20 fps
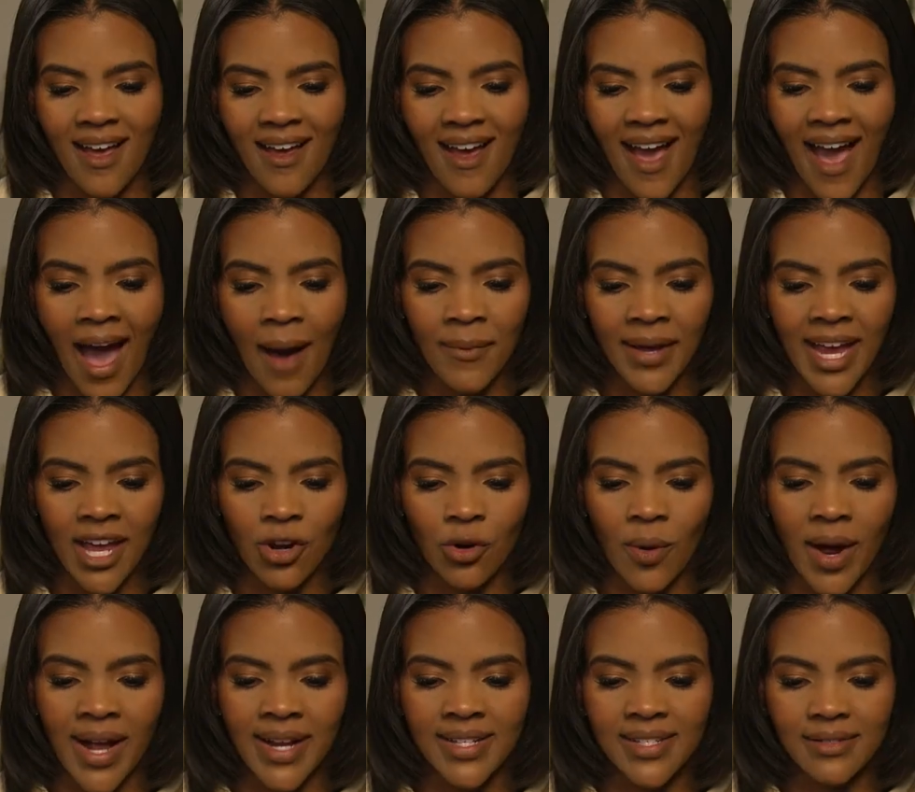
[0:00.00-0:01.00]
Abigator
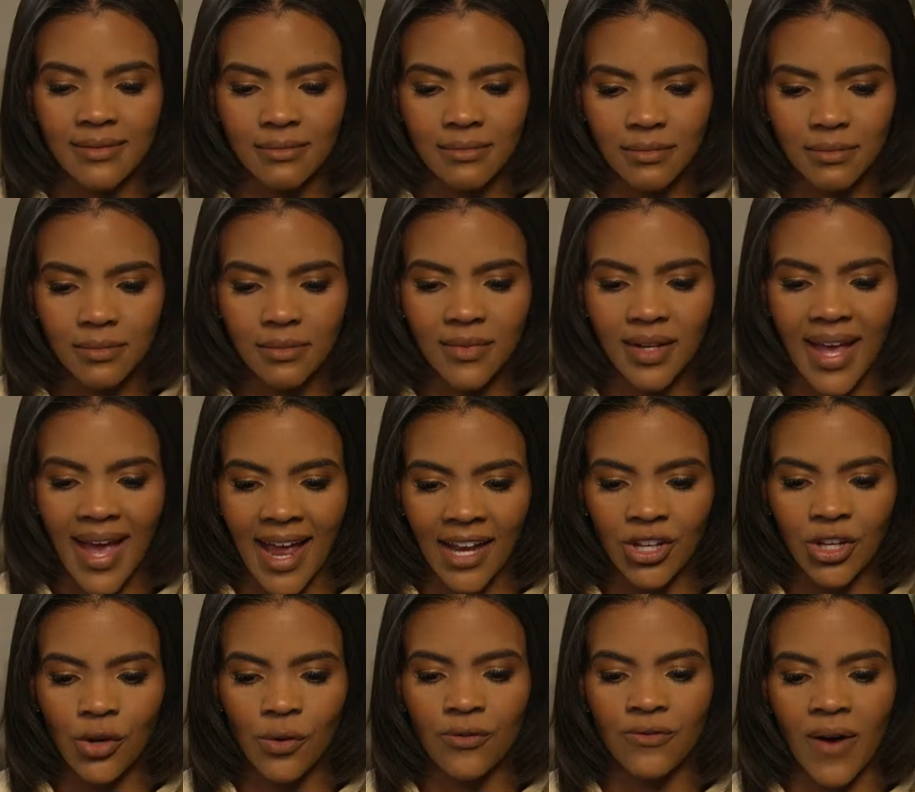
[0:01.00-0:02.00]
writes, can
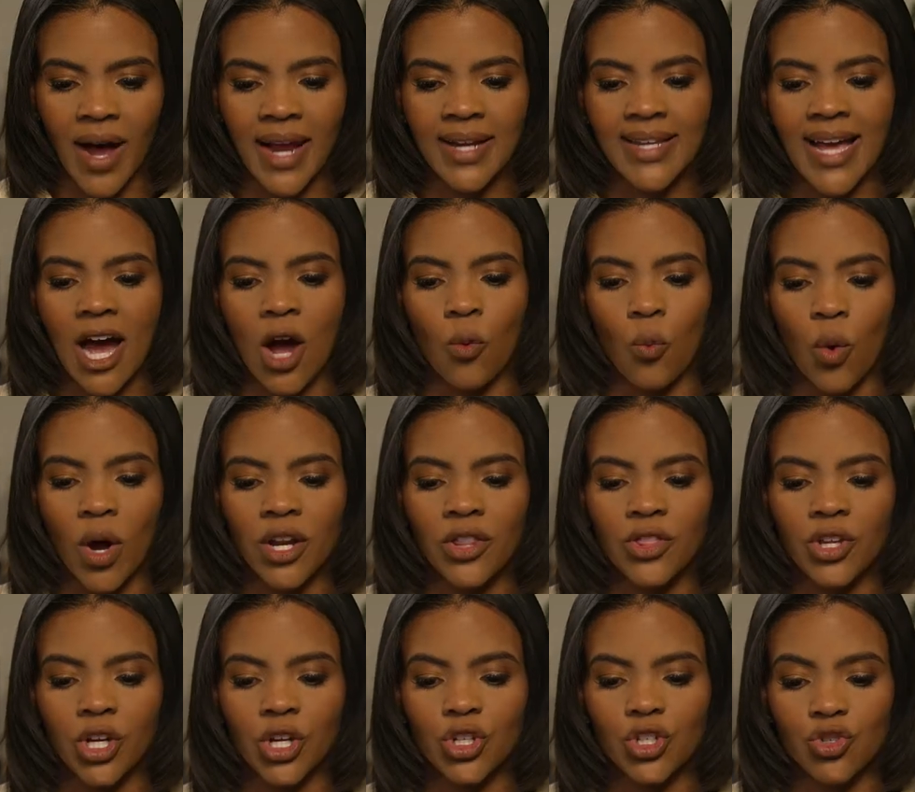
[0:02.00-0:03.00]
you find out what
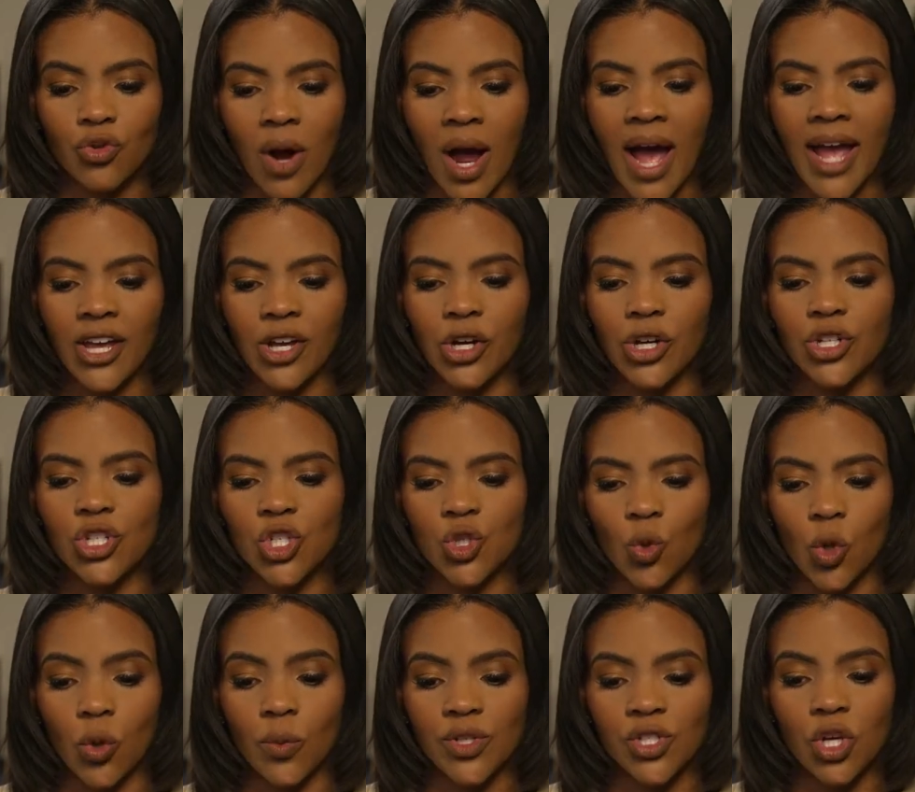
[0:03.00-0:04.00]
the dry goods
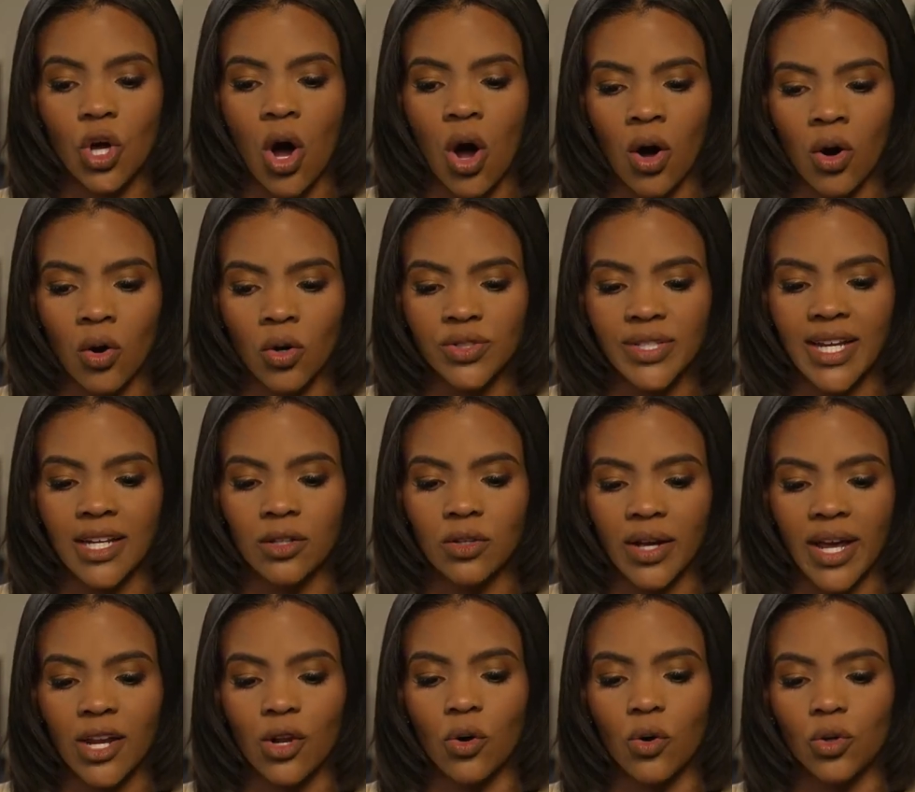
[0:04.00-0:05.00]
store was called and
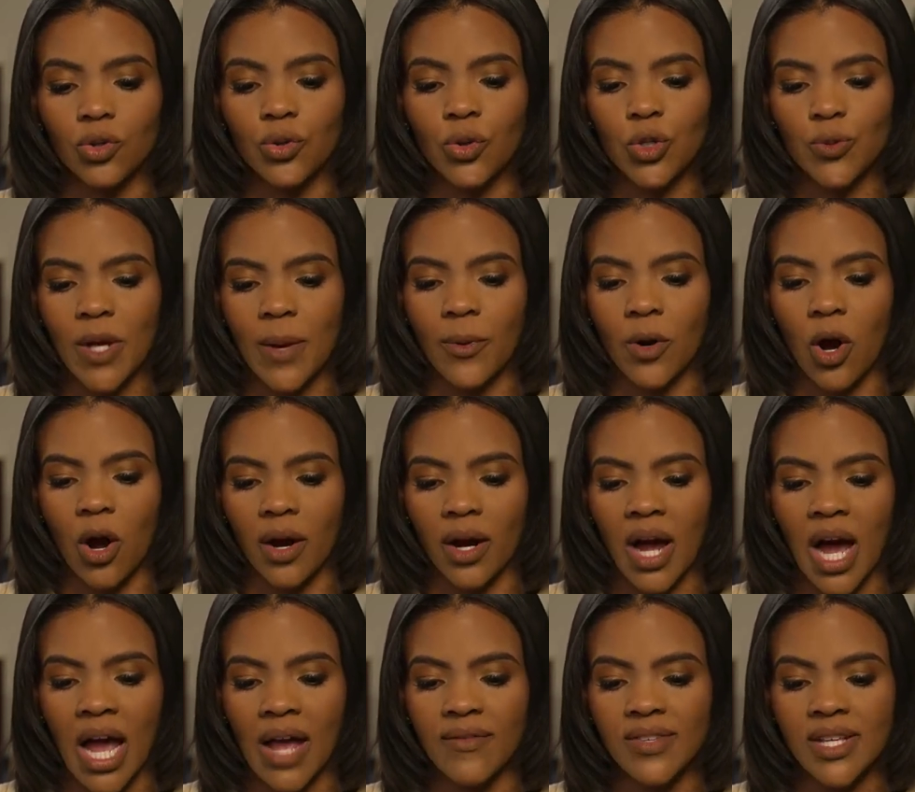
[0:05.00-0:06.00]
look at old newspaper
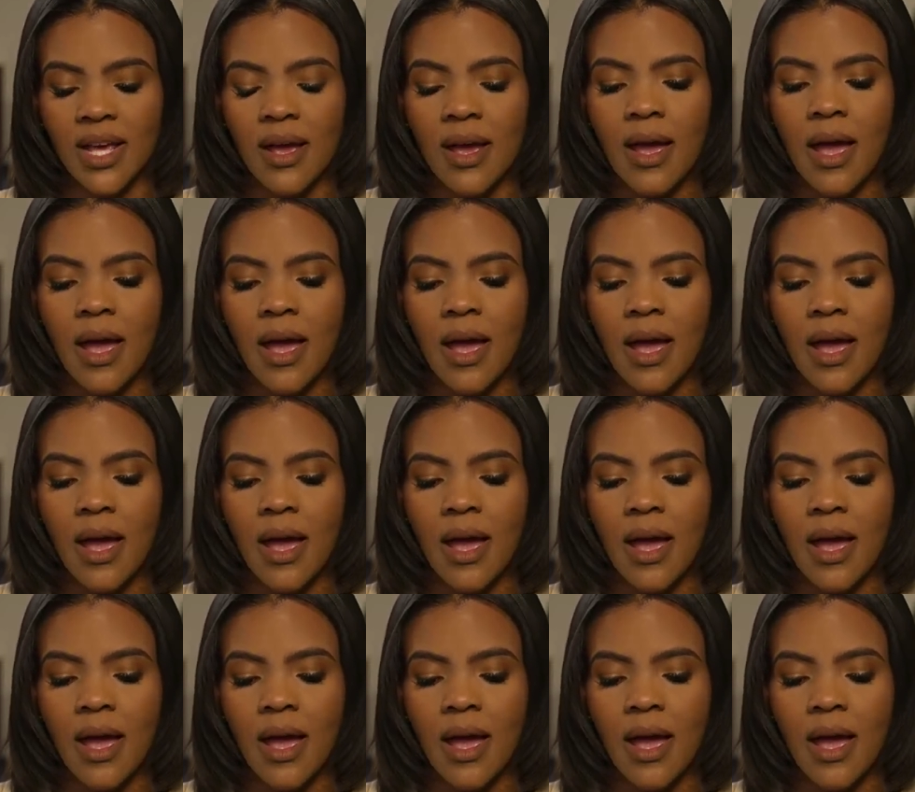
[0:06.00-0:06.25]
archives?